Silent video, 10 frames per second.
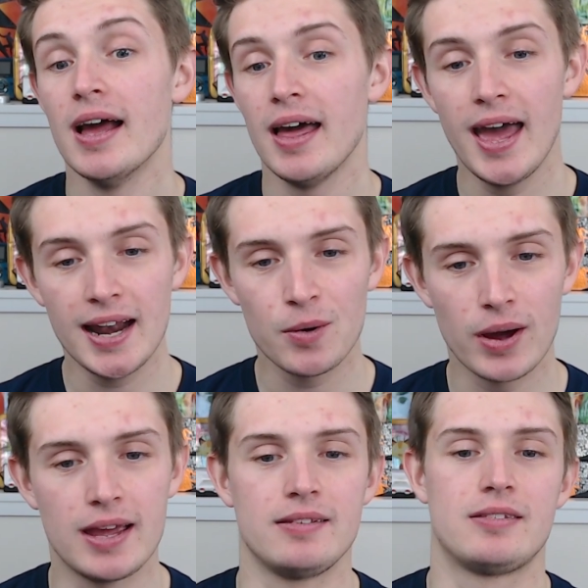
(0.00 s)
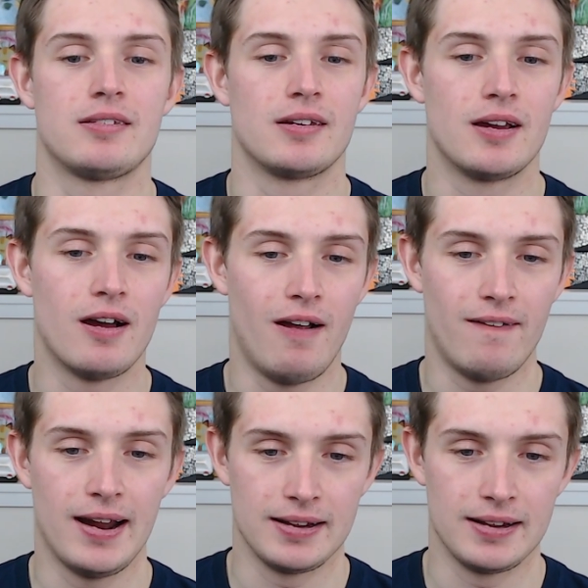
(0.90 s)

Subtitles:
Anyways, all right.